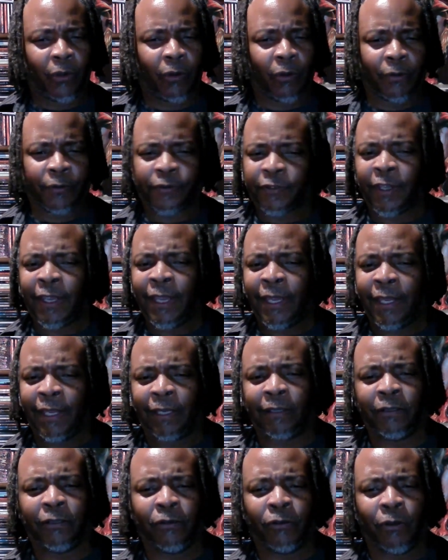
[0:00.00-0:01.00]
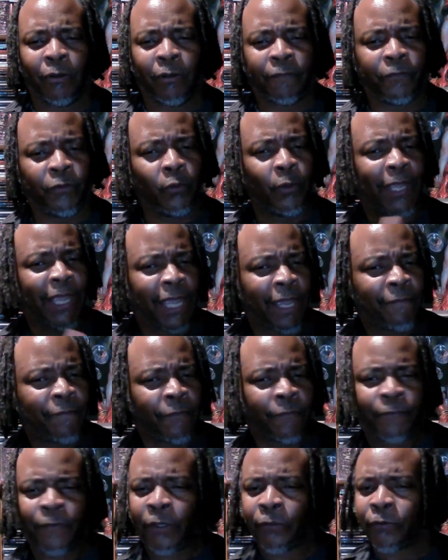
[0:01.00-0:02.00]
are saying, if you've
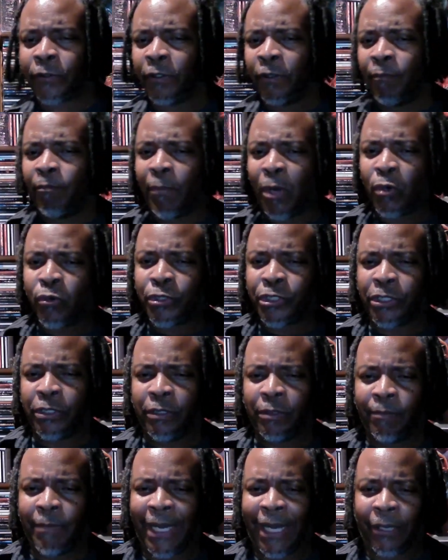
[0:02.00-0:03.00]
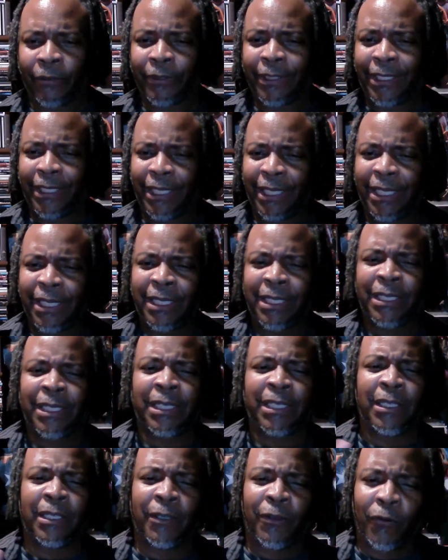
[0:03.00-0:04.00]
ever felt an emotion about
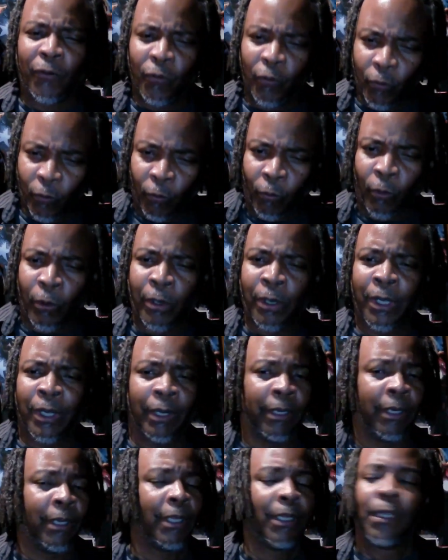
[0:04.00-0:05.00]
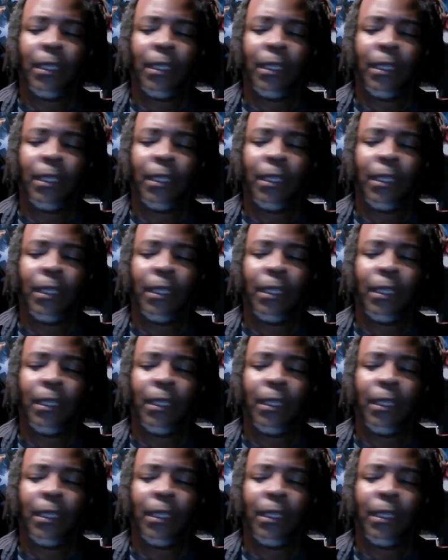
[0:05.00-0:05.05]
anyone,